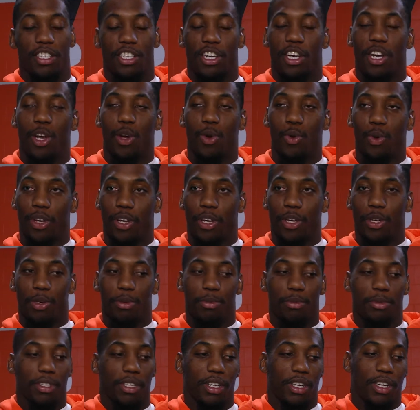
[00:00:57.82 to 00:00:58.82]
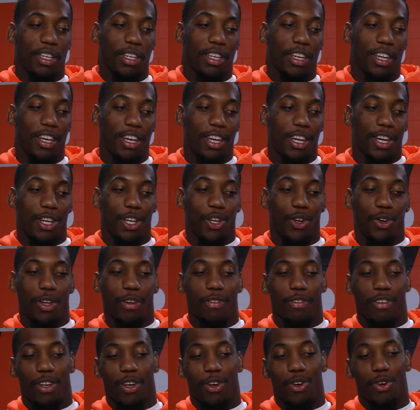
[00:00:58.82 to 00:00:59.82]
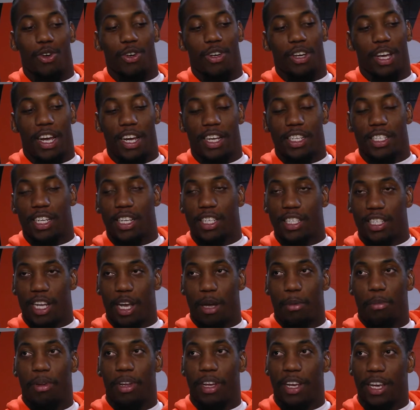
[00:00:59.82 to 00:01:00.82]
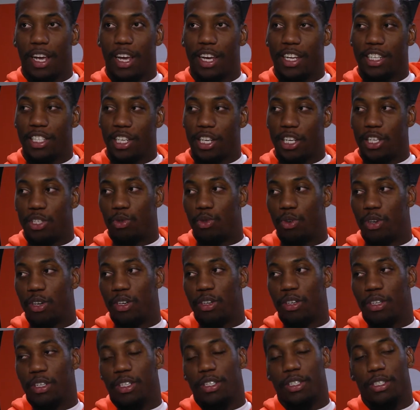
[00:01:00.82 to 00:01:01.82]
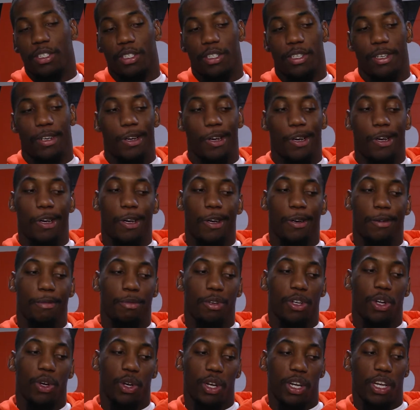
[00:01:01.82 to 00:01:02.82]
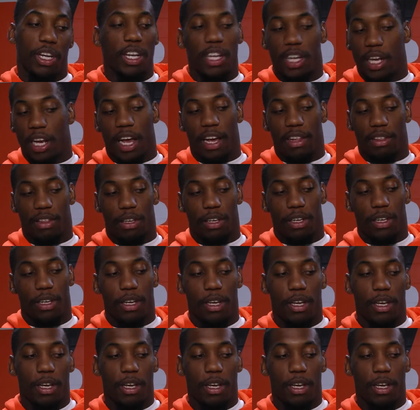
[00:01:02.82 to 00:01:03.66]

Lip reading: Sean Williams, and you know, even though AJ's not playing, AJ as well, because you know, he didn't have to